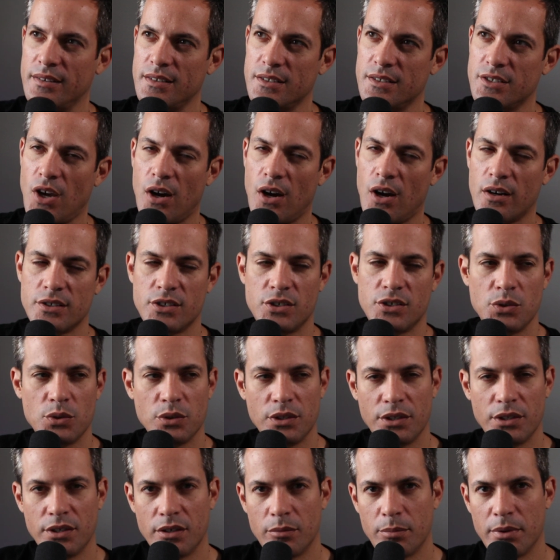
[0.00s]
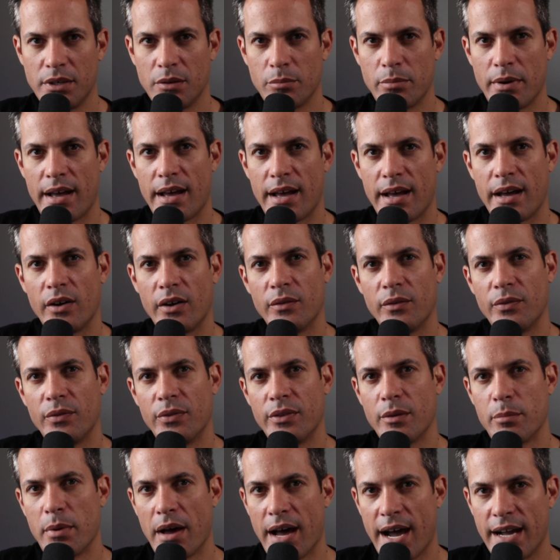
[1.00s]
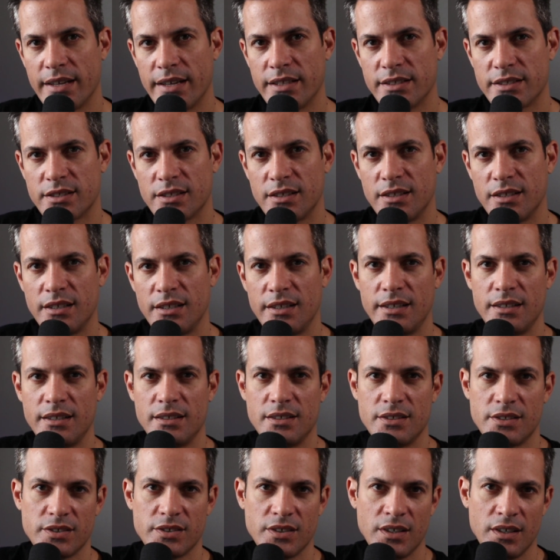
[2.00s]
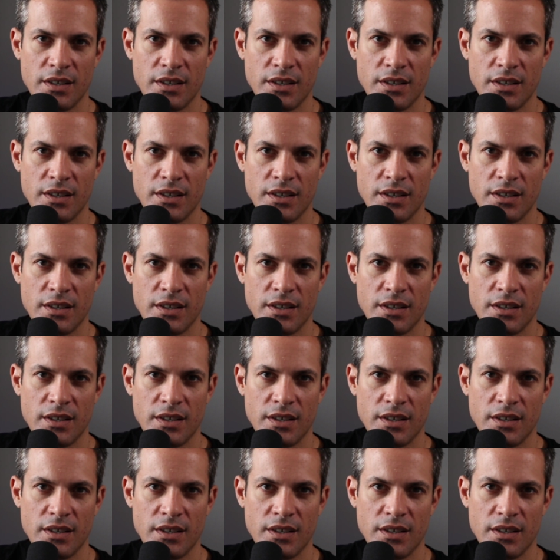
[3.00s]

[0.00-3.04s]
talk to you a little bit about the behind the scenes